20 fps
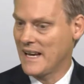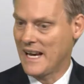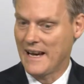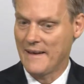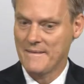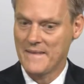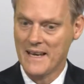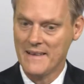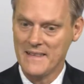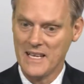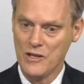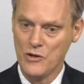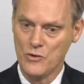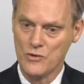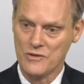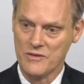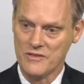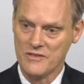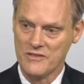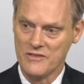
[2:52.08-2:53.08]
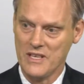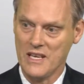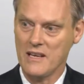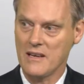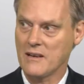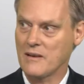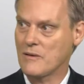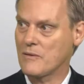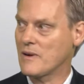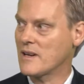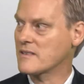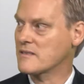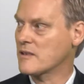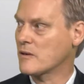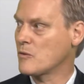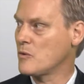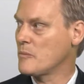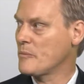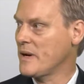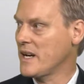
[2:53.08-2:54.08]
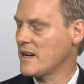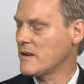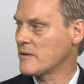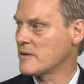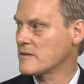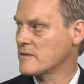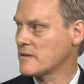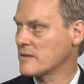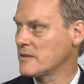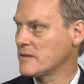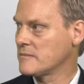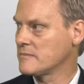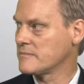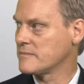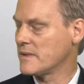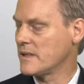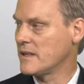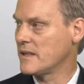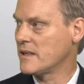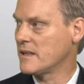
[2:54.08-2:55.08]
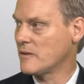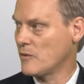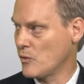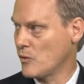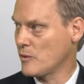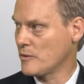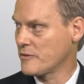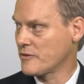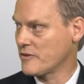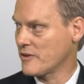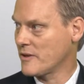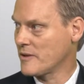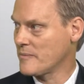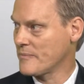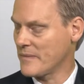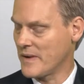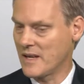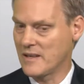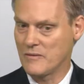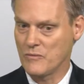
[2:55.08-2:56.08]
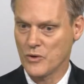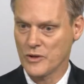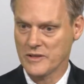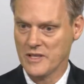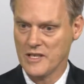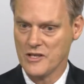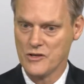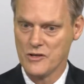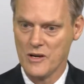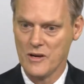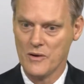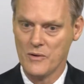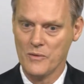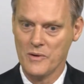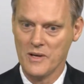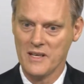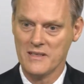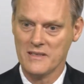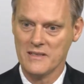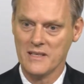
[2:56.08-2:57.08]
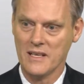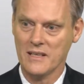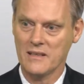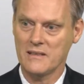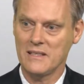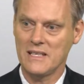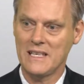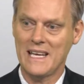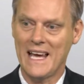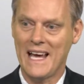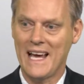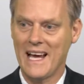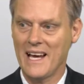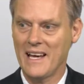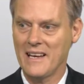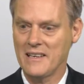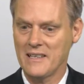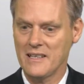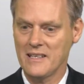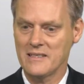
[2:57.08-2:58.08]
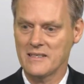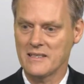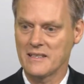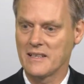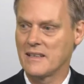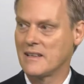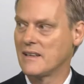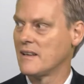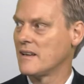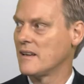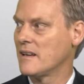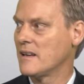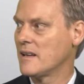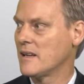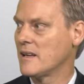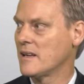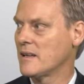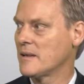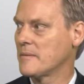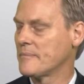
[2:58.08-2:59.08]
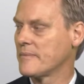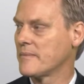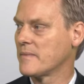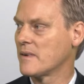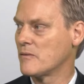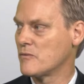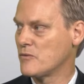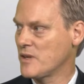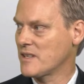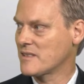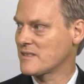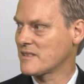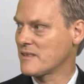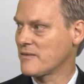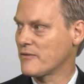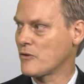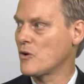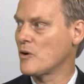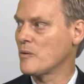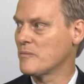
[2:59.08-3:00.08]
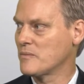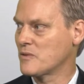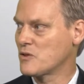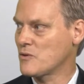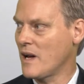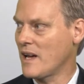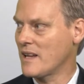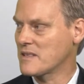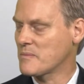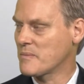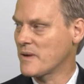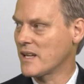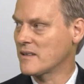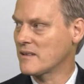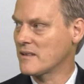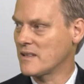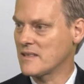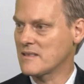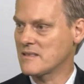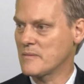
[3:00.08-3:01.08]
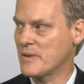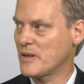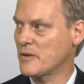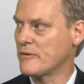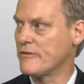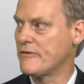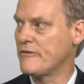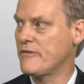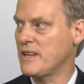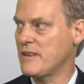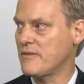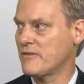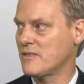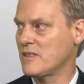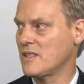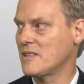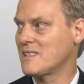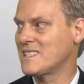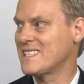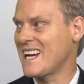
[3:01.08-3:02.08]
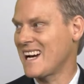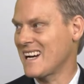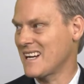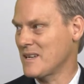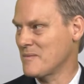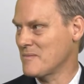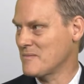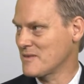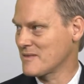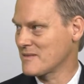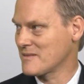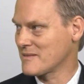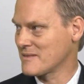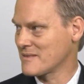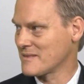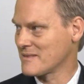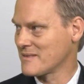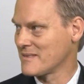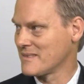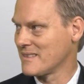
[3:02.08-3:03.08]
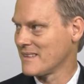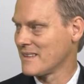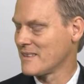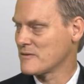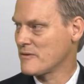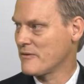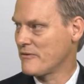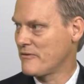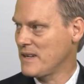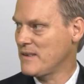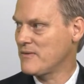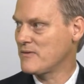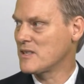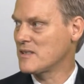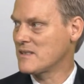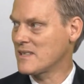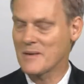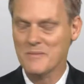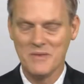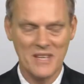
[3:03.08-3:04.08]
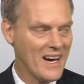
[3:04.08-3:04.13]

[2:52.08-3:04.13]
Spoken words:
And then they use SEER as the comparison also. And what they show is that the added risk from transplant is about 50 times. So 50 times